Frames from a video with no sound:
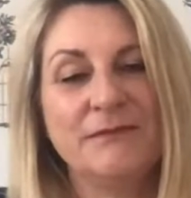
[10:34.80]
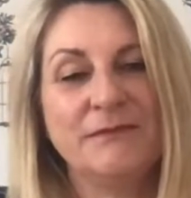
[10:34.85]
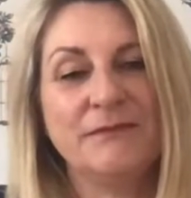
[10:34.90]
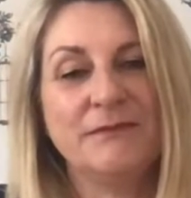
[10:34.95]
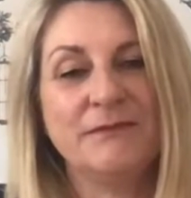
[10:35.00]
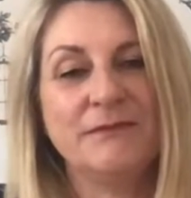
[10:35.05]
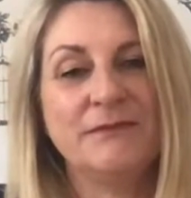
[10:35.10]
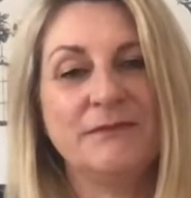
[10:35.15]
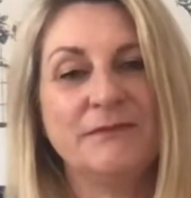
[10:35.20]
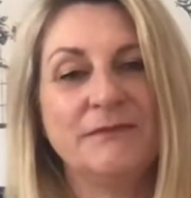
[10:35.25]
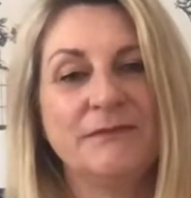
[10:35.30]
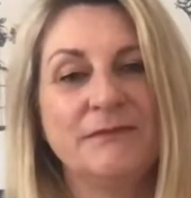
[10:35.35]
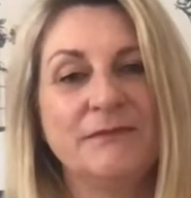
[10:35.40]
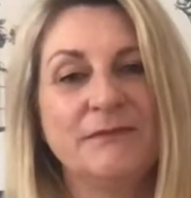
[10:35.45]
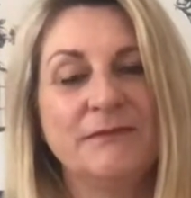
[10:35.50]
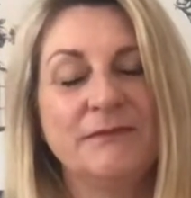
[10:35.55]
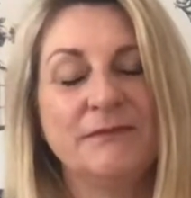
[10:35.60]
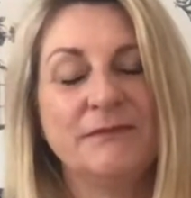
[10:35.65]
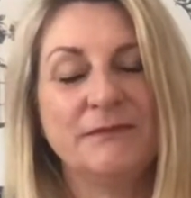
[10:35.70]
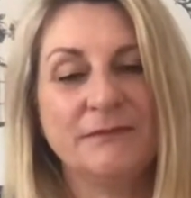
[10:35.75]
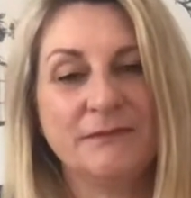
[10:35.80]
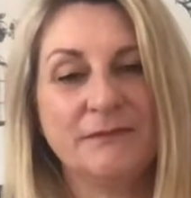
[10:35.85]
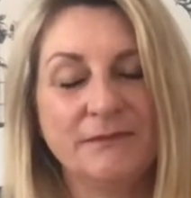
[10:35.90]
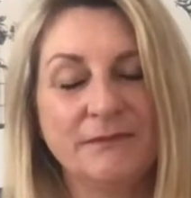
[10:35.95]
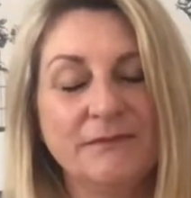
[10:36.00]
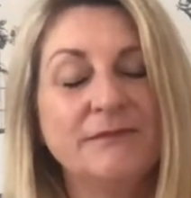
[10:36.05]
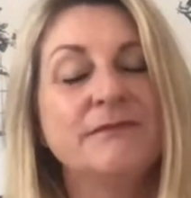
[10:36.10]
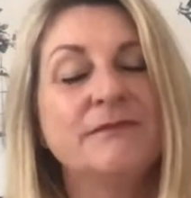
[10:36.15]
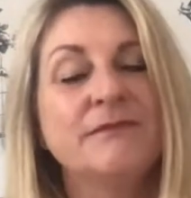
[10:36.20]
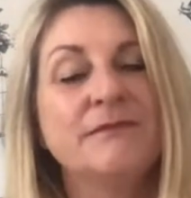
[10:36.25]

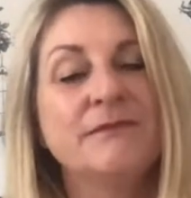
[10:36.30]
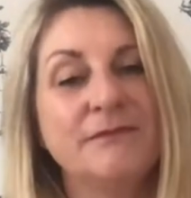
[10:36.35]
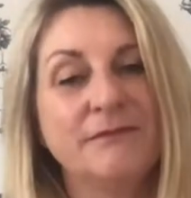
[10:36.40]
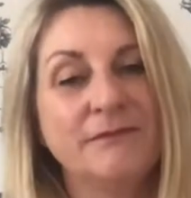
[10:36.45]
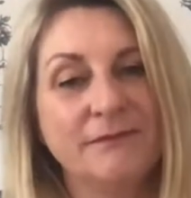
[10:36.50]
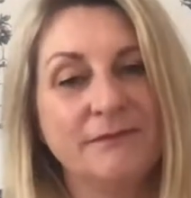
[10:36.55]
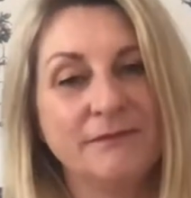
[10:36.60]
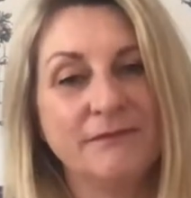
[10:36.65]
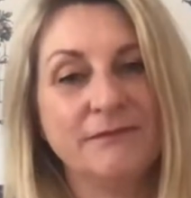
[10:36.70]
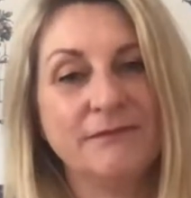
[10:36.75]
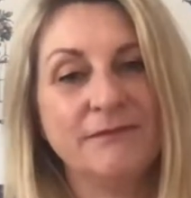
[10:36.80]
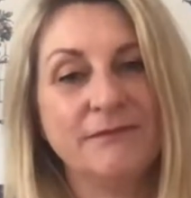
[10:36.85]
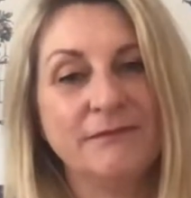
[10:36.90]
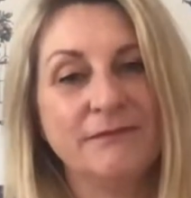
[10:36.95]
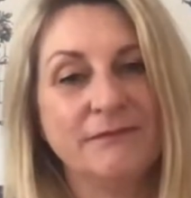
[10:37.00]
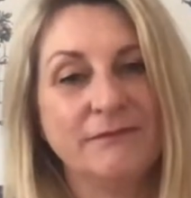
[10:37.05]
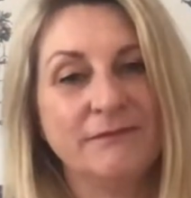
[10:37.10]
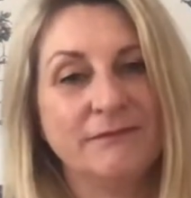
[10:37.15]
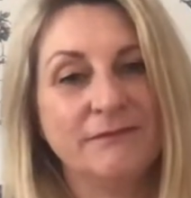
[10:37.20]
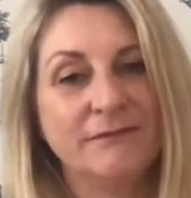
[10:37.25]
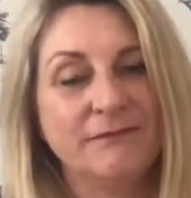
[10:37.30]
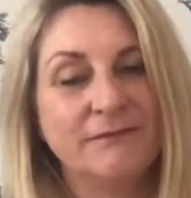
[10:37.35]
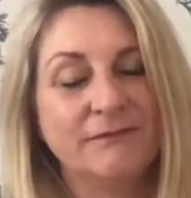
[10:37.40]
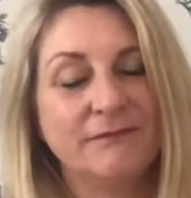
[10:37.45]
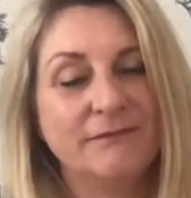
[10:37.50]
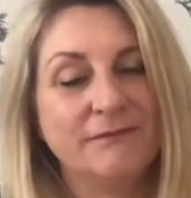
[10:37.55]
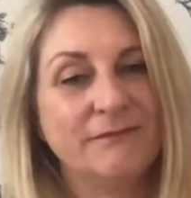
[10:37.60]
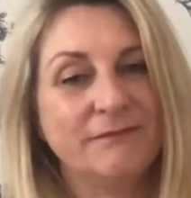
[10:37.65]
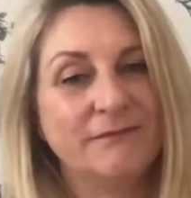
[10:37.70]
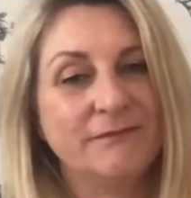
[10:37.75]

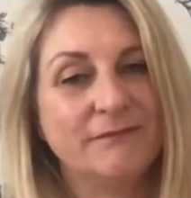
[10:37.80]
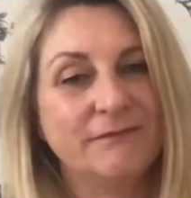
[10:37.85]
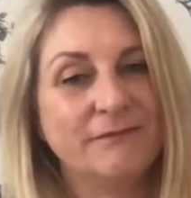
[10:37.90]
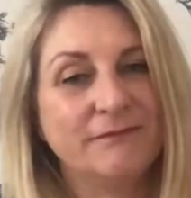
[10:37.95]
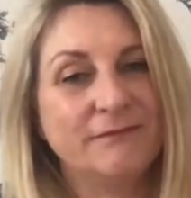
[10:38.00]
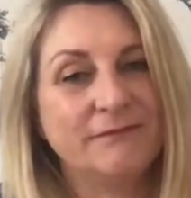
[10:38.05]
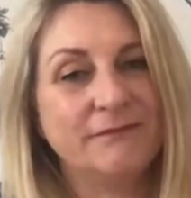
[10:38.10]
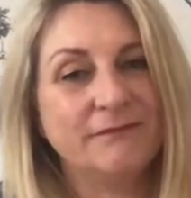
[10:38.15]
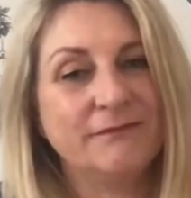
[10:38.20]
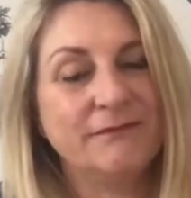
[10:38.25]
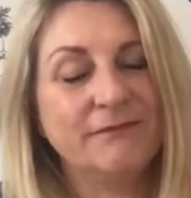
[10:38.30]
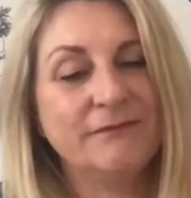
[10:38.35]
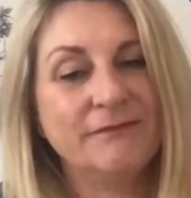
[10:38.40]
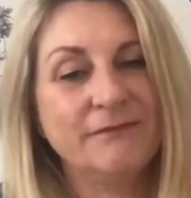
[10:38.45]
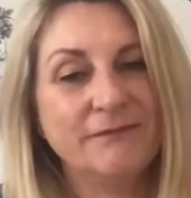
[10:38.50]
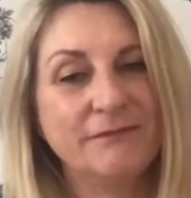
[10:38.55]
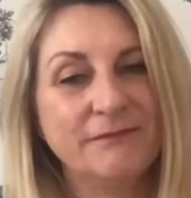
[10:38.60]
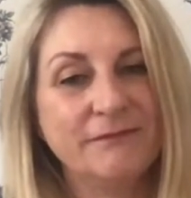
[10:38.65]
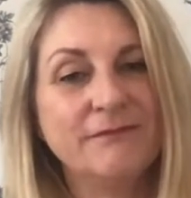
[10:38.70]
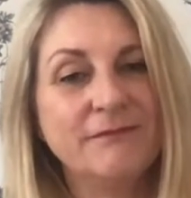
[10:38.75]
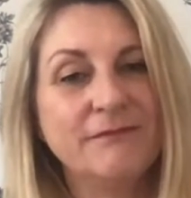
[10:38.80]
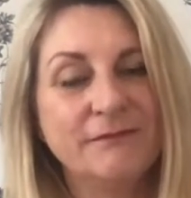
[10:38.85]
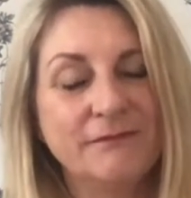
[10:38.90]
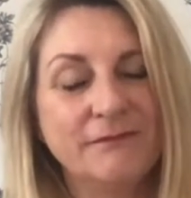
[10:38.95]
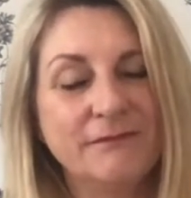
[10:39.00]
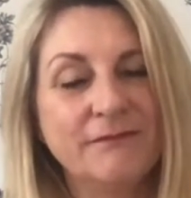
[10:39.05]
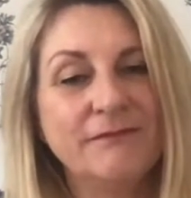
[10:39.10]
No words are spoken by the person on screen.